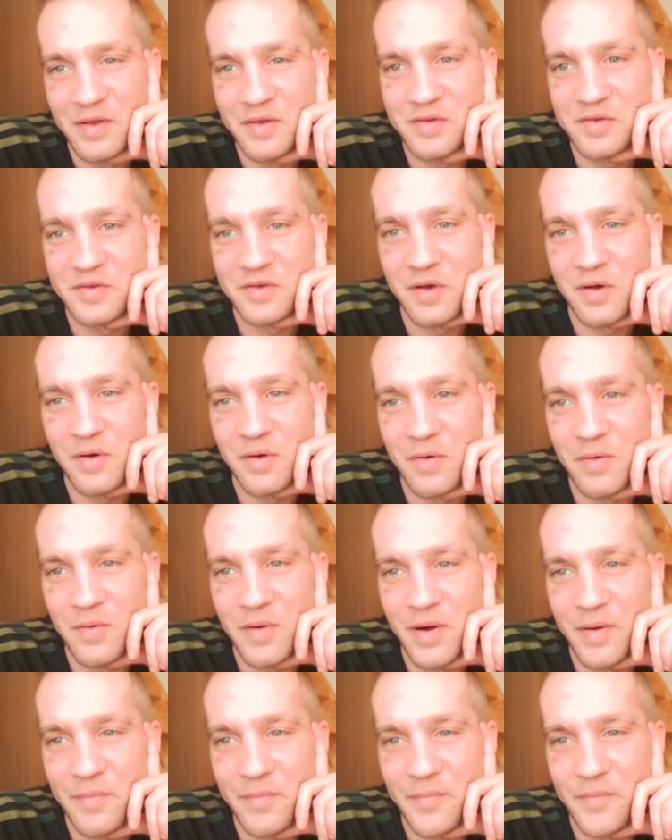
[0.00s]

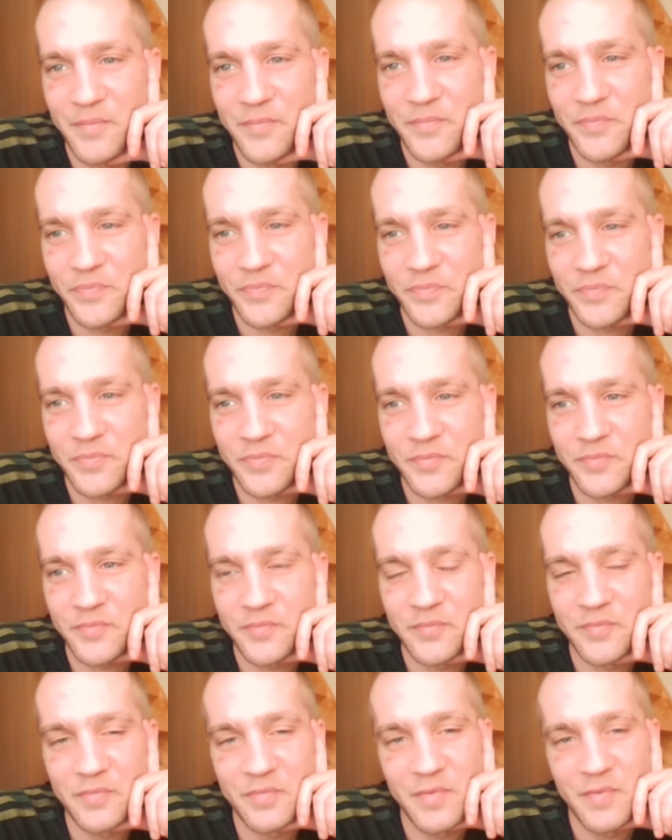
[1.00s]
So
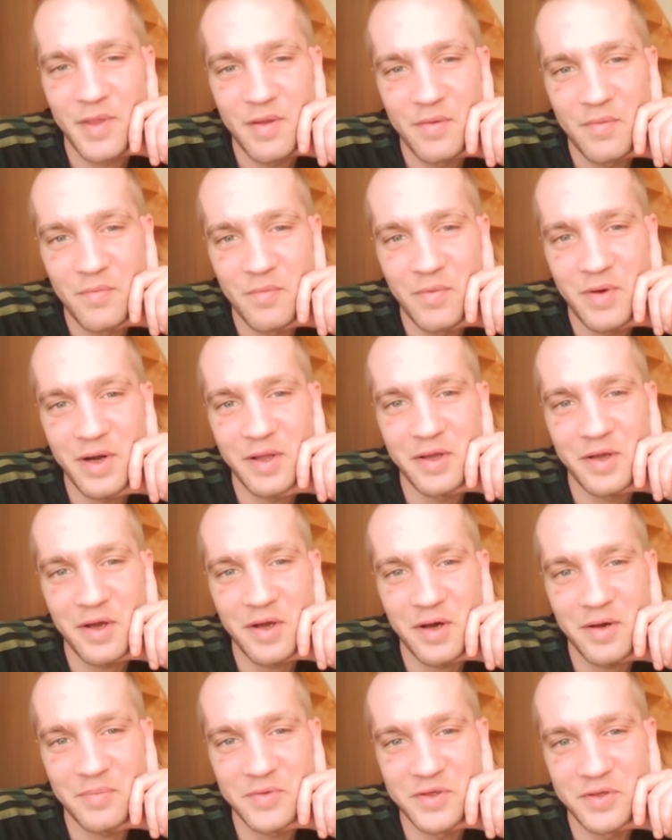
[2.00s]
when it
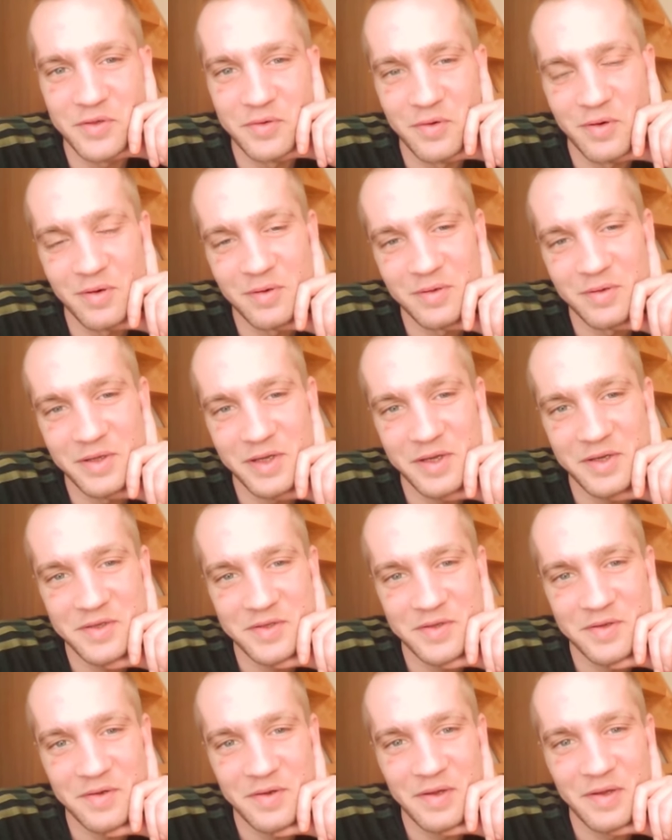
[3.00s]
comes to all
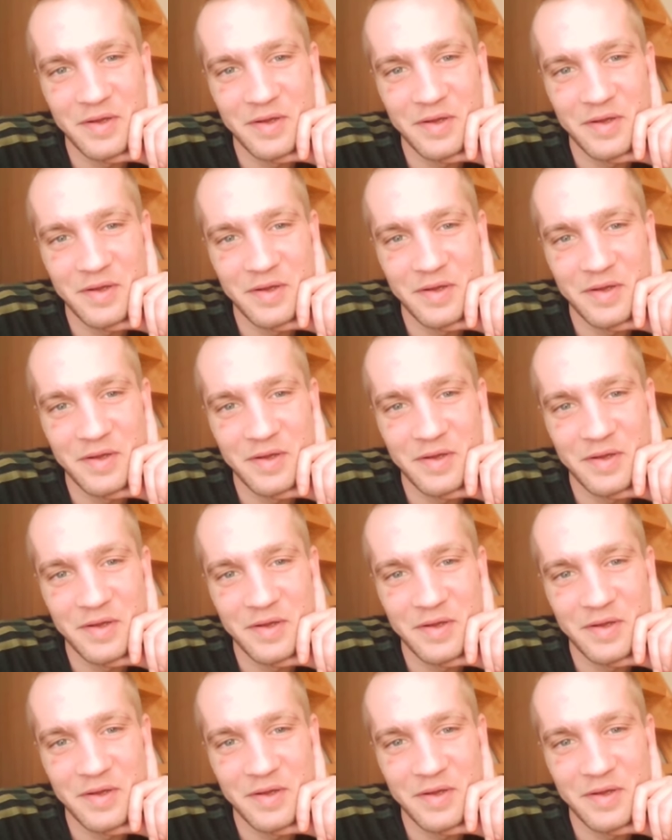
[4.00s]
this